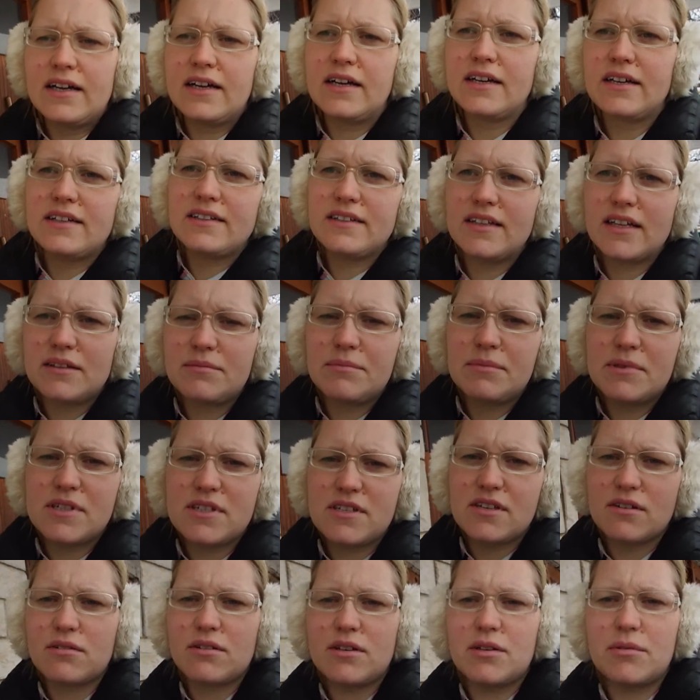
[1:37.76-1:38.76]
that
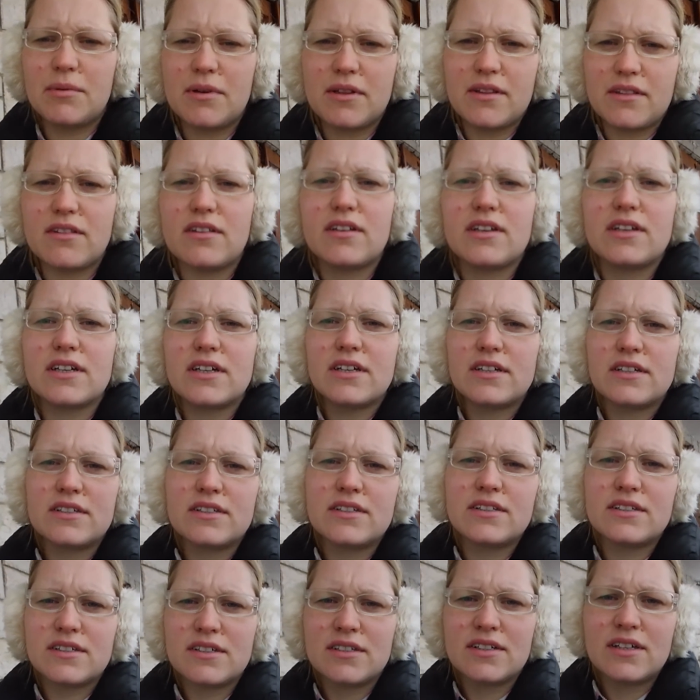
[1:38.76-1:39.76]
means only one thing.
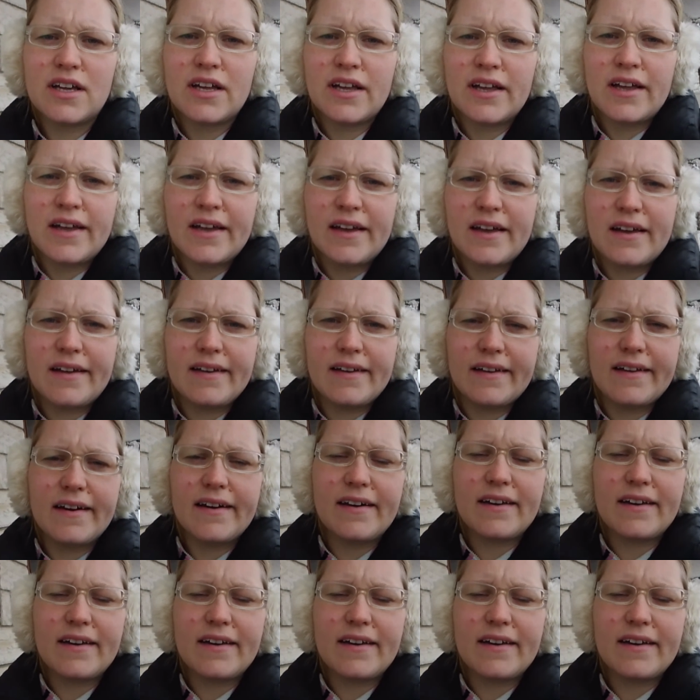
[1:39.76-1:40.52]
I gotta